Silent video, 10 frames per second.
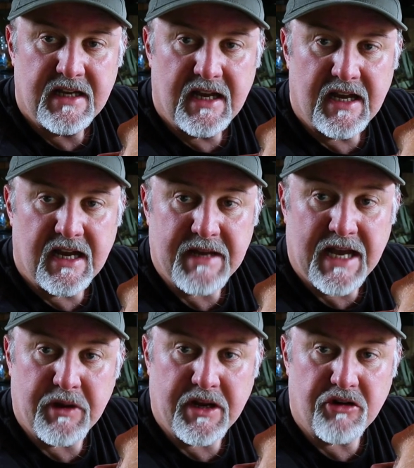
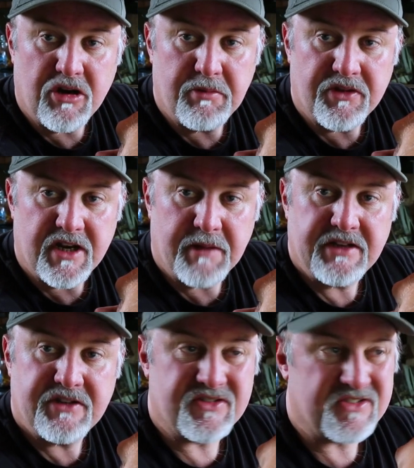how we can group at 30
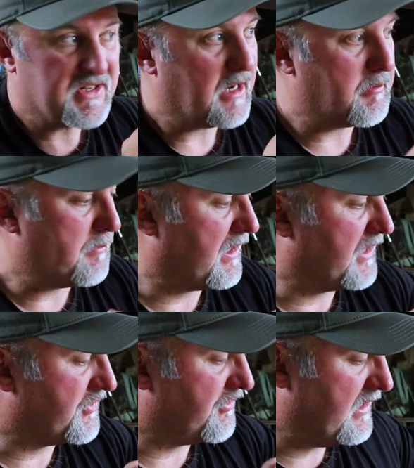metres. It's a little bit
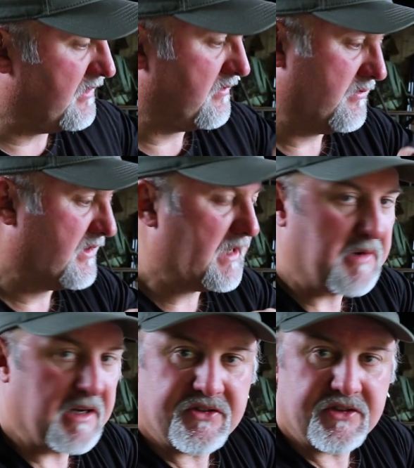blustery, get
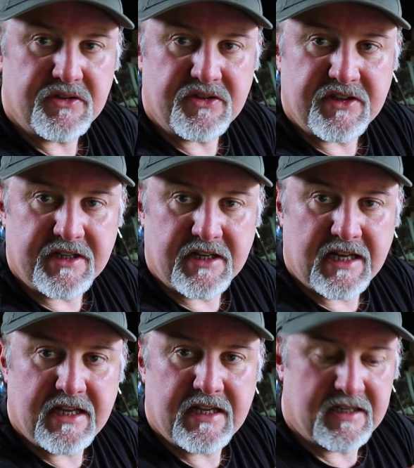my excuses in early,